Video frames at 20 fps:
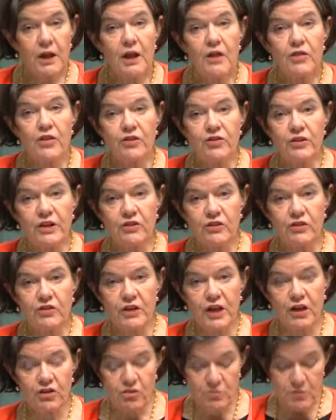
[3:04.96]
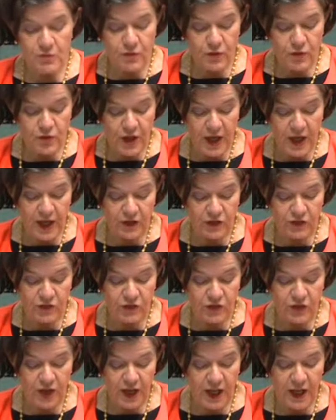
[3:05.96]
This legislation before the House
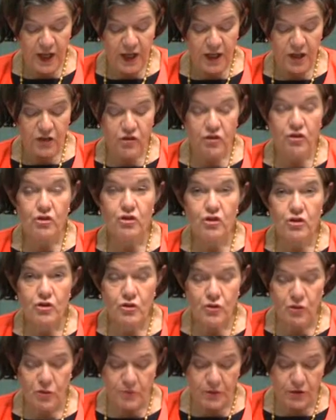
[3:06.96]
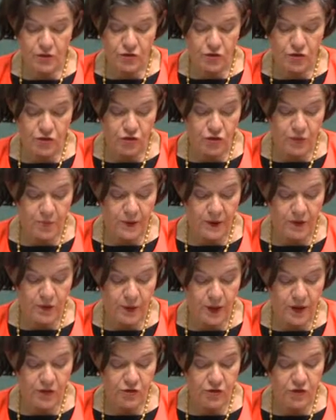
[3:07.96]
today is a new military
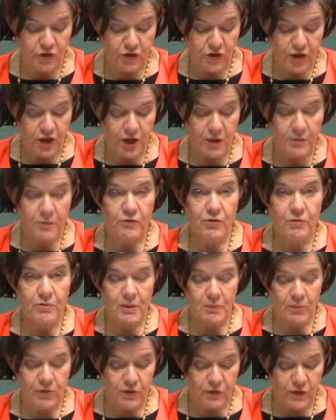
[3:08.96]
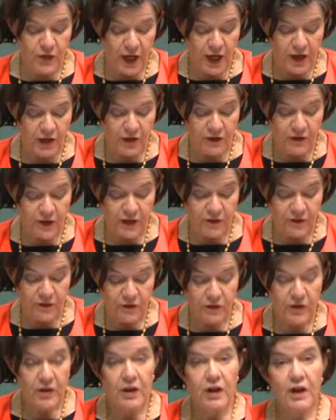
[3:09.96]
superannuation scheme for members of the
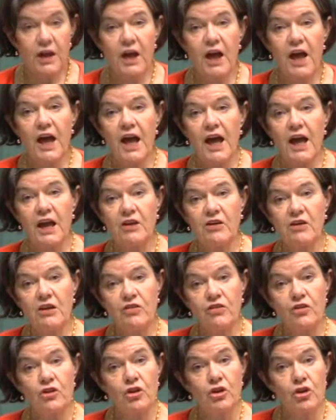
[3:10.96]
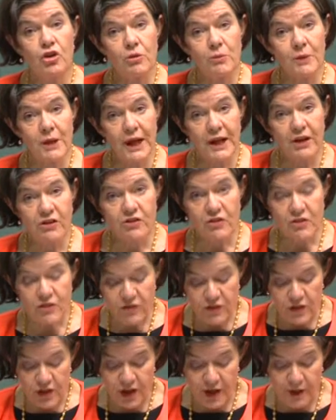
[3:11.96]
ADF, and it's an accumulation
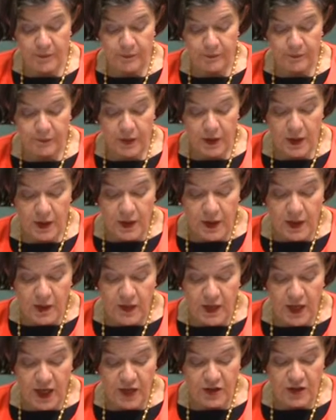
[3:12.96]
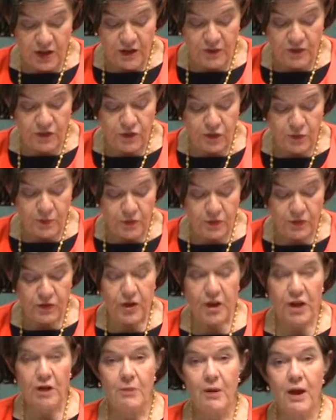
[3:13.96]
scheme. The ADF super
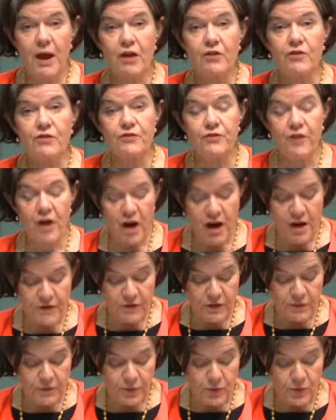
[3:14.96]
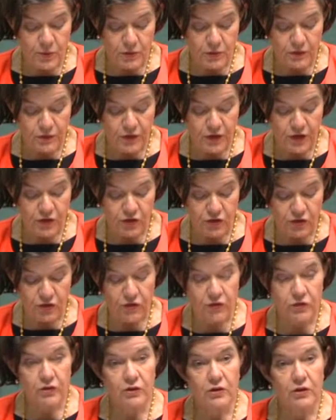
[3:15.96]
scheme has 5 important
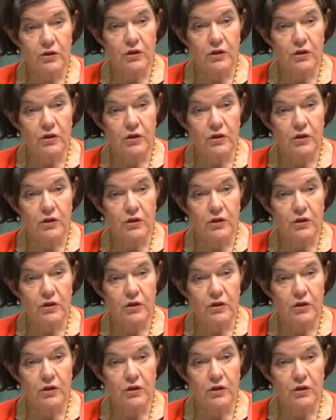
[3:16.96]
features: